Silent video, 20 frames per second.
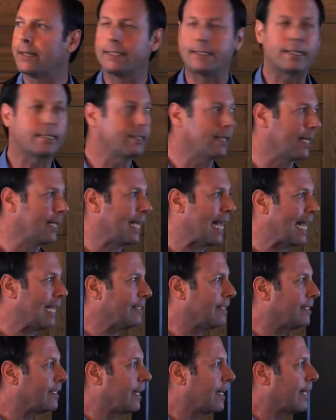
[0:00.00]
this is a
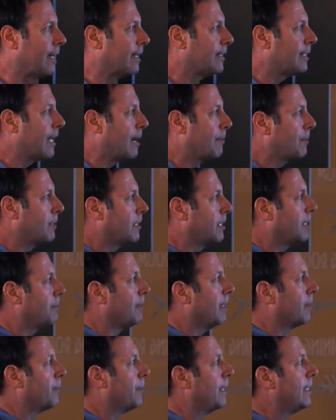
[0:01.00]
case study. This happens to
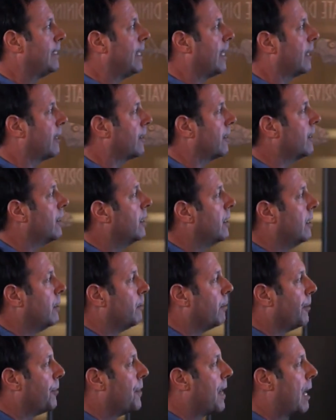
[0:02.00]
be a retailer
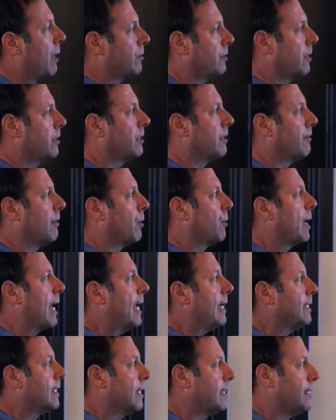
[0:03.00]
with thousands of
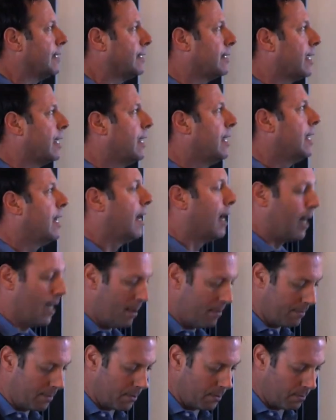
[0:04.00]
locations.
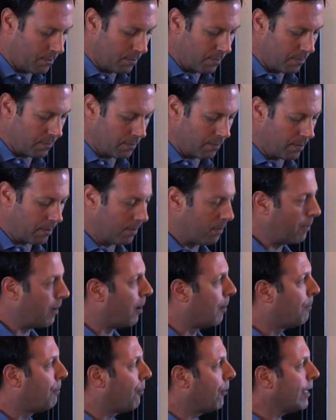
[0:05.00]
I'll
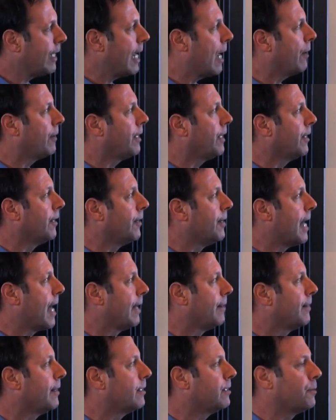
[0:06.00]
point out here
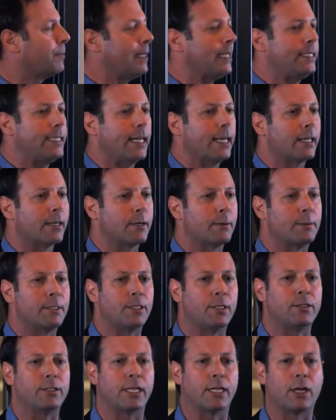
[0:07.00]
that this retailer
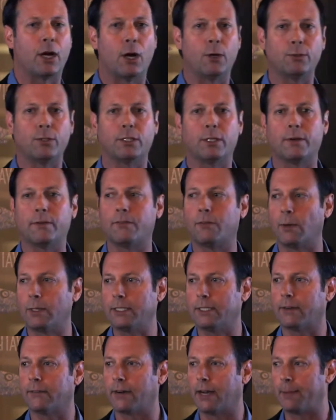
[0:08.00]
was using hosted
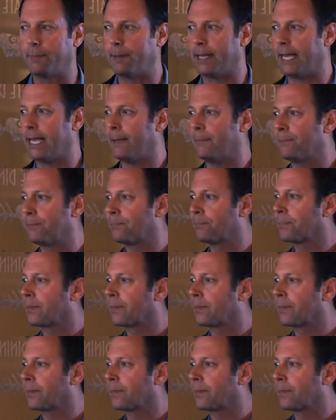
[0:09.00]
voice over IP,